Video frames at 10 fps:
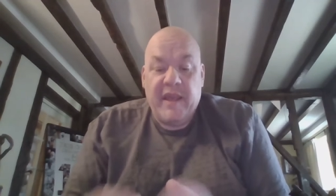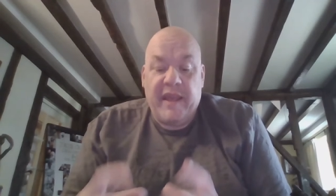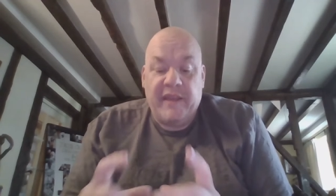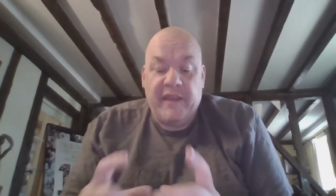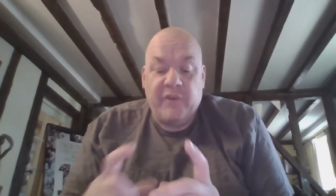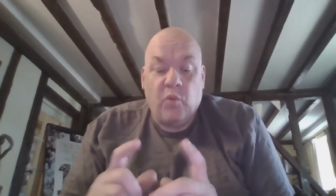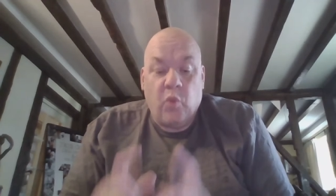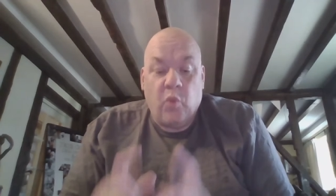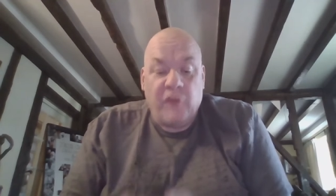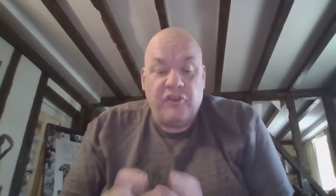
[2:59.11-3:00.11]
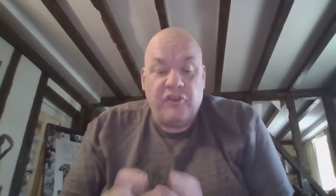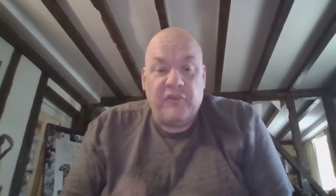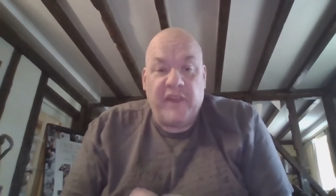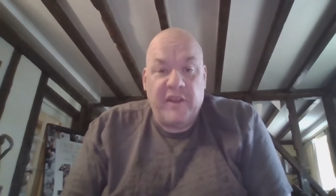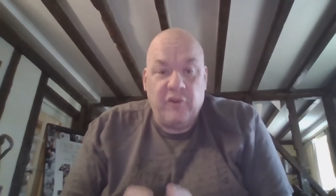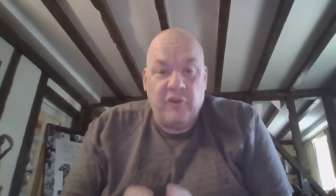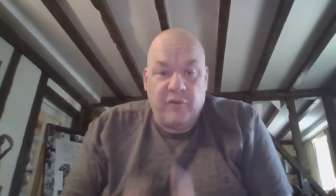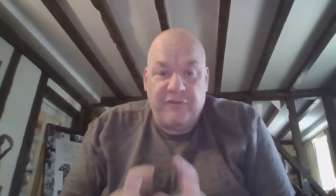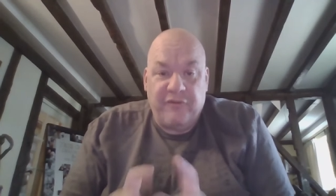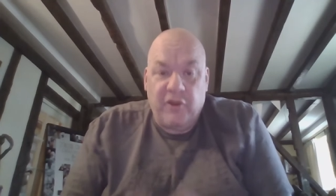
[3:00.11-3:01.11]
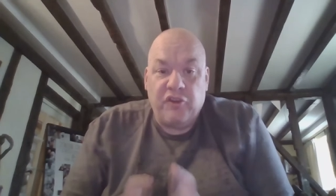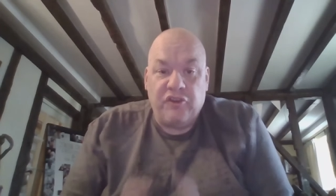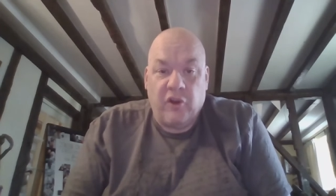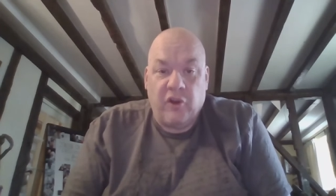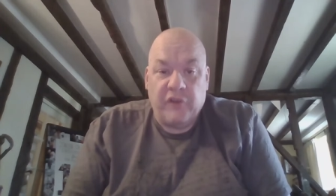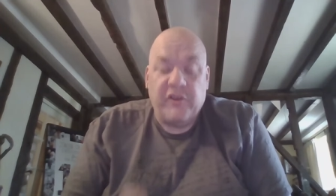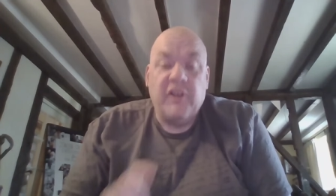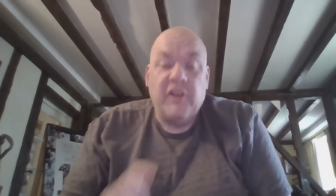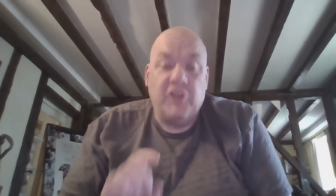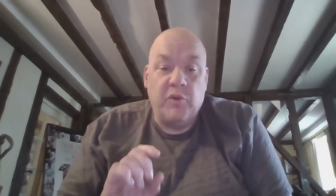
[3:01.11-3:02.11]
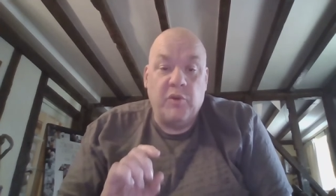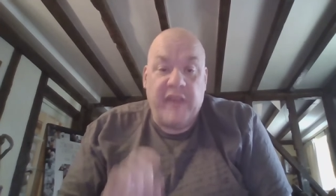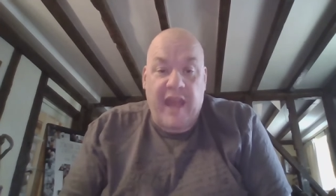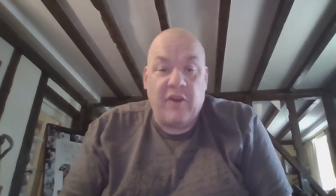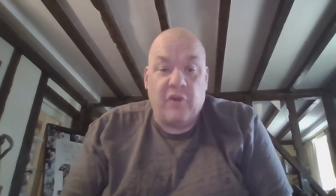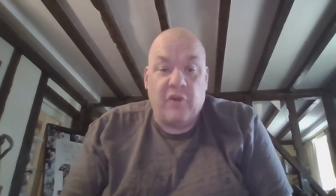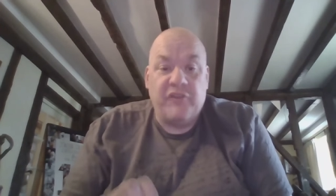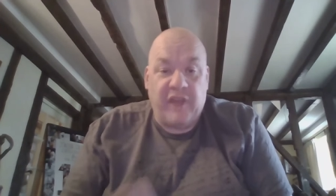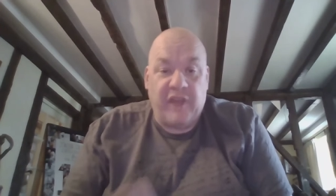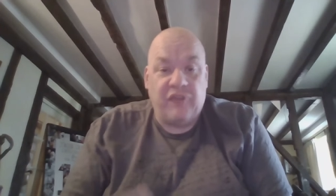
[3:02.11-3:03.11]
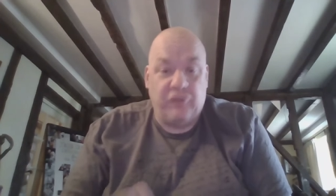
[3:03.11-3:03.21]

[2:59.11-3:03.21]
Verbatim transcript: is that once you've taken your first shot, you cannot touch